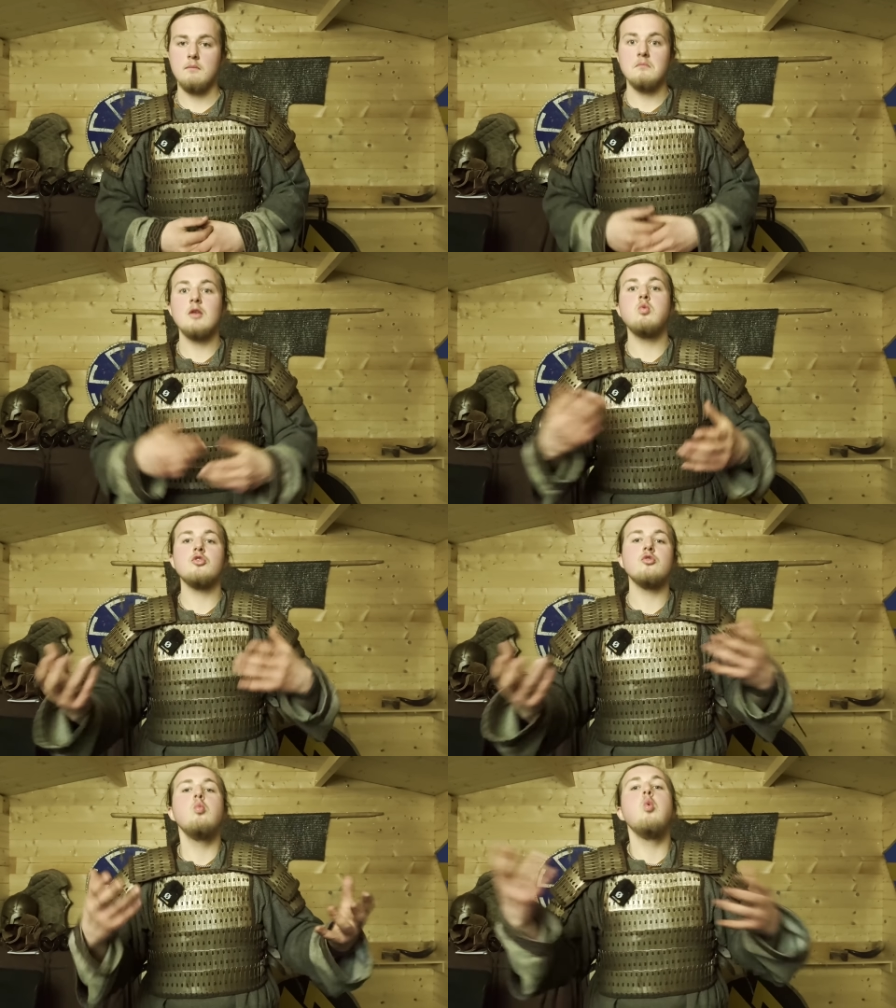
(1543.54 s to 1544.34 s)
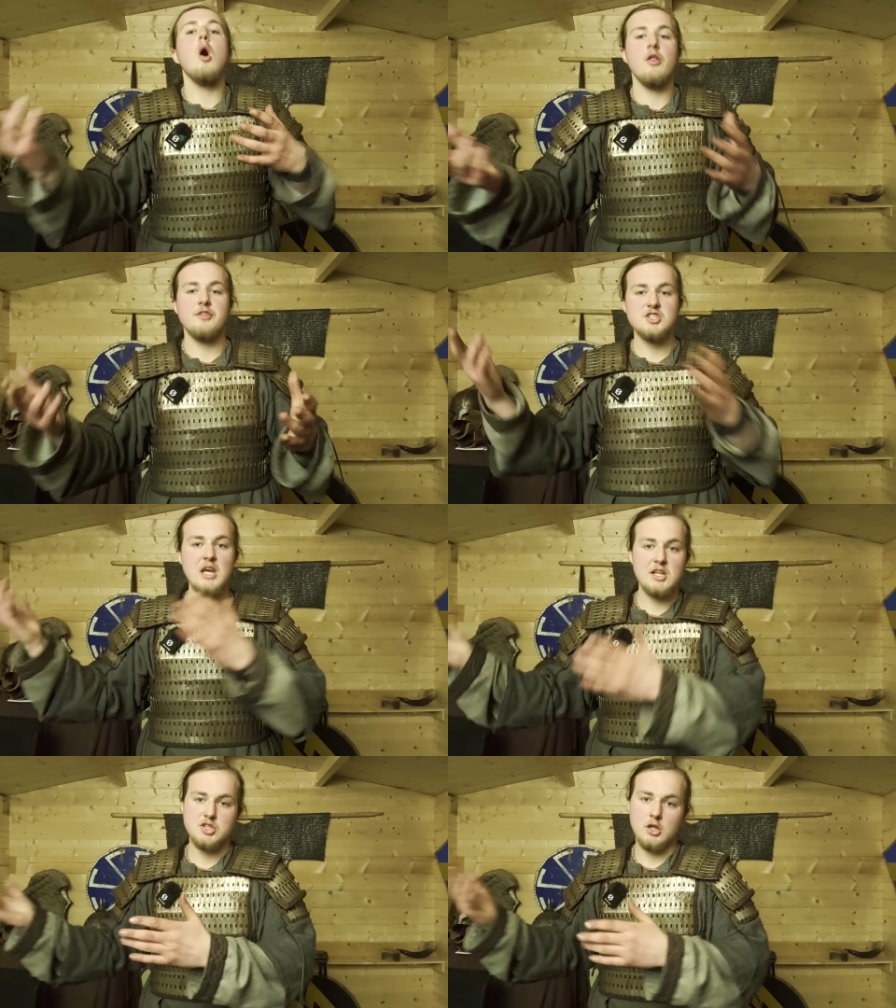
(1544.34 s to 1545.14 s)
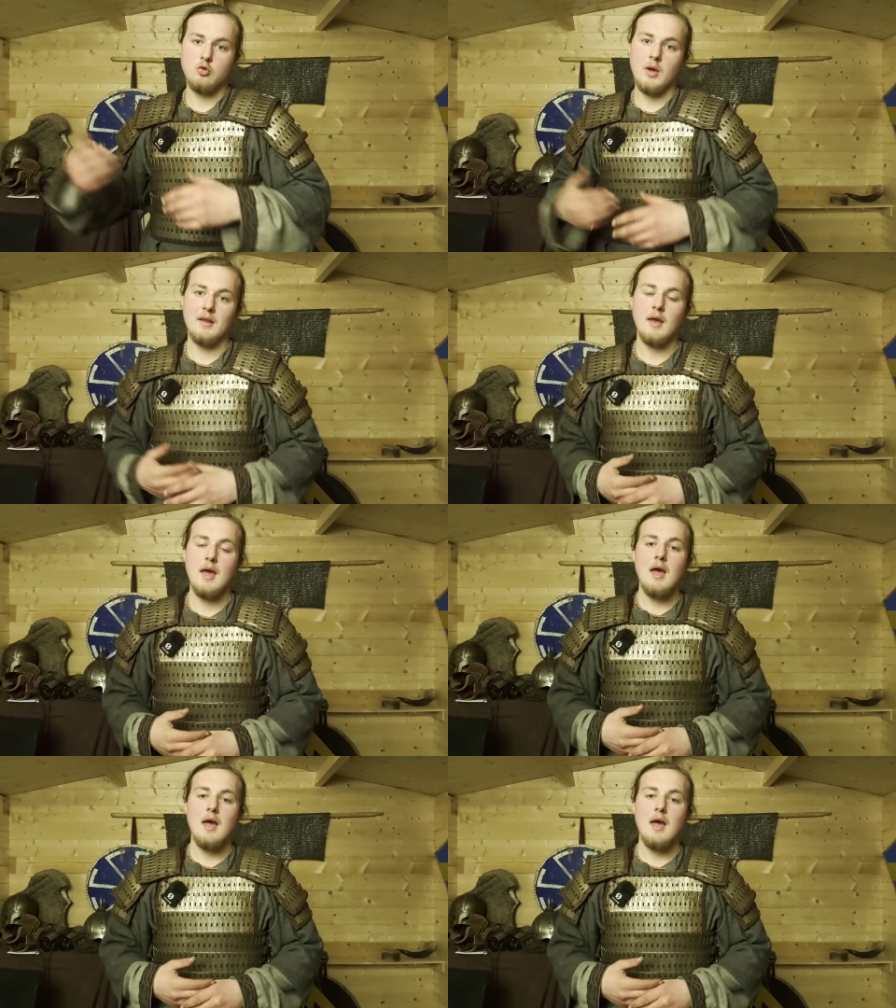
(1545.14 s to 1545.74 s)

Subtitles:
it wasn't worth changing to it,